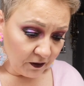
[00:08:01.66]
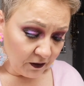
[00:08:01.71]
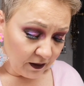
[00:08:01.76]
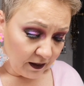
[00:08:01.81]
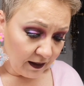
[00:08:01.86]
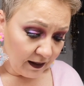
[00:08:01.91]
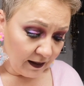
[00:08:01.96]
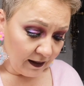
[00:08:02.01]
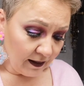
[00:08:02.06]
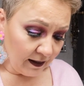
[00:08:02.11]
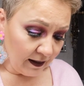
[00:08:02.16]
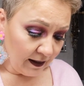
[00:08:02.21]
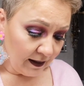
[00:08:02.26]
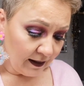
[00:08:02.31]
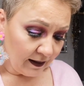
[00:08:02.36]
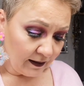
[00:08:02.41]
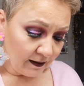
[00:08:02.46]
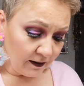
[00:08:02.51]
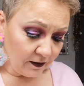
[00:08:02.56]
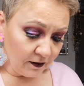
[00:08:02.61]
Yeah,
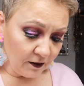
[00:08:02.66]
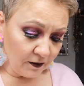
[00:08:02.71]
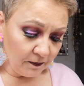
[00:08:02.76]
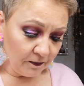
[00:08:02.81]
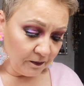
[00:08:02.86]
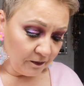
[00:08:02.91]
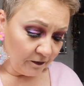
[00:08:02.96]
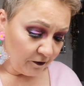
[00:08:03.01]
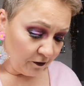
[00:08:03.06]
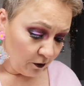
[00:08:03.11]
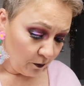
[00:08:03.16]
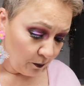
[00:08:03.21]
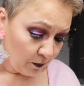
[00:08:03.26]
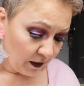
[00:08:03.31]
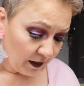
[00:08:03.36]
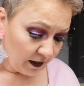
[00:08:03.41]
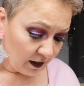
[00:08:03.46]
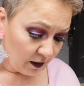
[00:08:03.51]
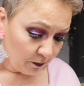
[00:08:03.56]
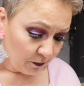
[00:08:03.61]
and from
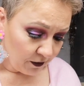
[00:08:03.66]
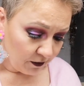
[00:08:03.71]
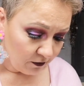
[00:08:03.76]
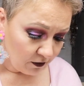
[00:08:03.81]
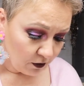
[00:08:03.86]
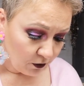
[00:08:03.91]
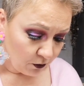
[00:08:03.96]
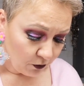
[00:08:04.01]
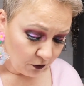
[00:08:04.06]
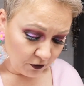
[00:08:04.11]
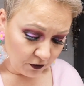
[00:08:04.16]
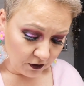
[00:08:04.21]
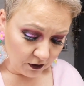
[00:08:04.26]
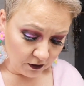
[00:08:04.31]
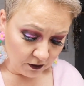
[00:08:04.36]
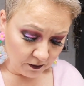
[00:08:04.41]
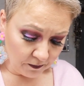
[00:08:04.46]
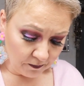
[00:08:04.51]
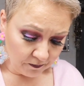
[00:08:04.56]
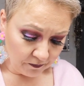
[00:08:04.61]
Makeup
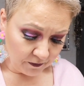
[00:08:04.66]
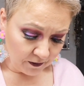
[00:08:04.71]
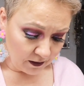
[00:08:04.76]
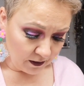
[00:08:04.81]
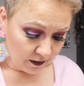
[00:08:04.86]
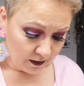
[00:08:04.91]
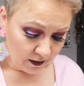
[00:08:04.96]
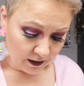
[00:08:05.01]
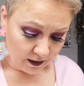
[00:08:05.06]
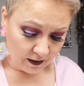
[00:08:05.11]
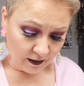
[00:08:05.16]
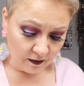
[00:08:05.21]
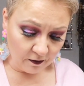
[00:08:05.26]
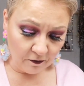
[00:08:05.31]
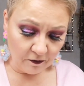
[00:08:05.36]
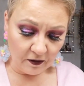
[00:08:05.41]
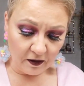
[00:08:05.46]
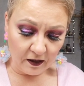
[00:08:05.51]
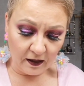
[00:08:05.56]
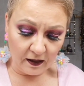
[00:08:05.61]
Revolution I
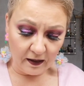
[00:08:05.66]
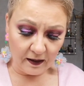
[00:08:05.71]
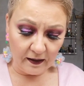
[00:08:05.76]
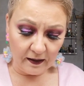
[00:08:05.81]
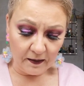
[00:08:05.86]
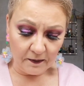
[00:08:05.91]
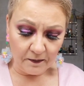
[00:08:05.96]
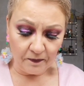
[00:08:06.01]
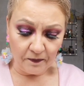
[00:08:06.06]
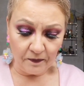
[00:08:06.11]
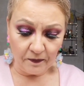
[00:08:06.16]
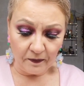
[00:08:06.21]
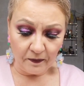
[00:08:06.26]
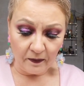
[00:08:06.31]
have the